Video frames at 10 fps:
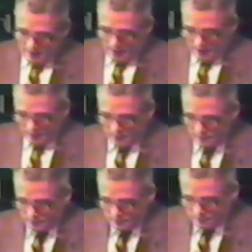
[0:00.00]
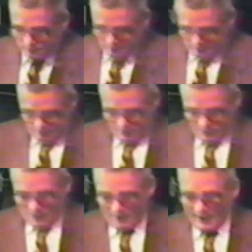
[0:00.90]
and
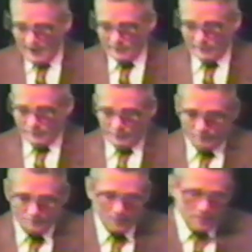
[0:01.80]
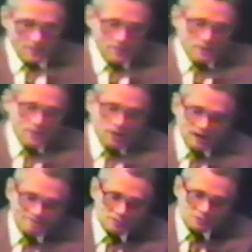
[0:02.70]
Psalm 82.
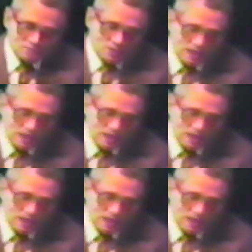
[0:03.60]
All right, first of all,